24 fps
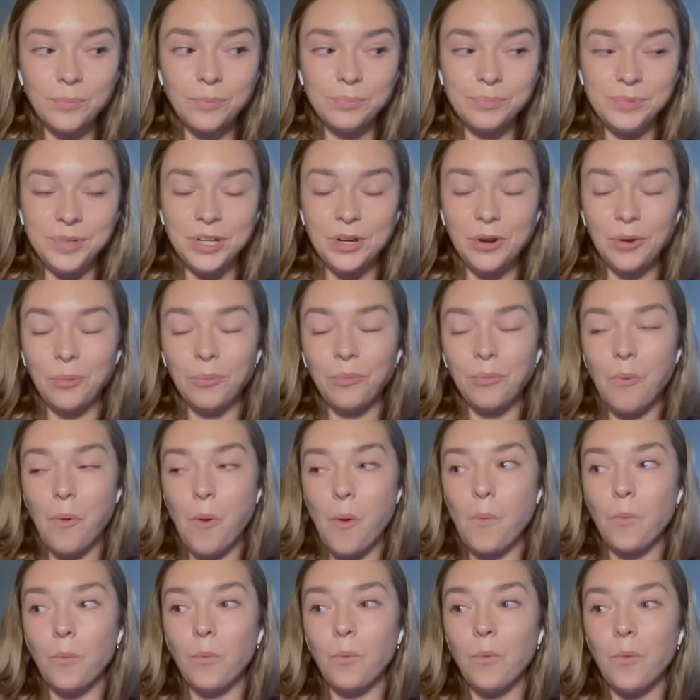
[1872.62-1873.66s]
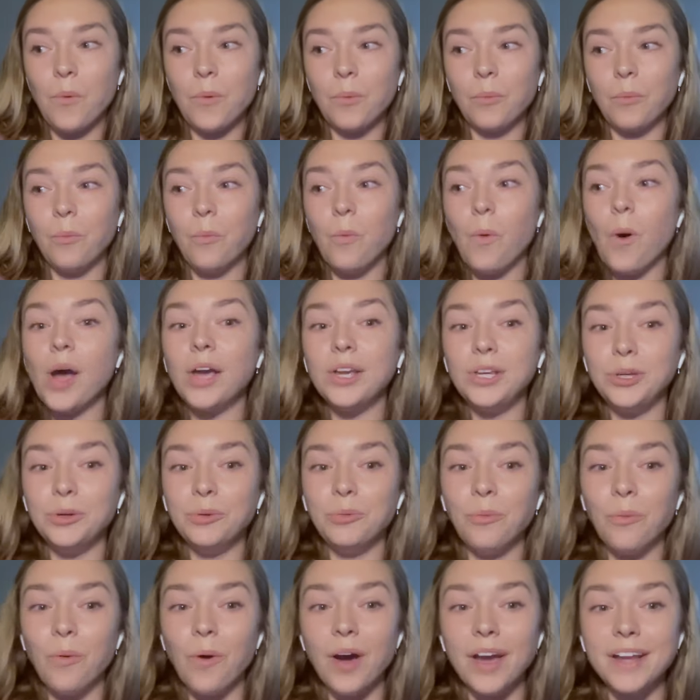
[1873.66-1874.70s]
you know, what you
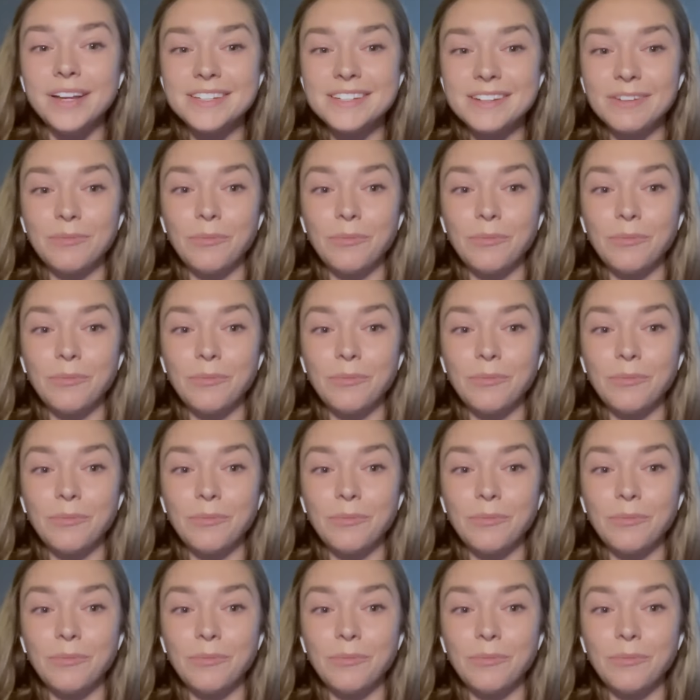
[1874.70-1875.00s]
want,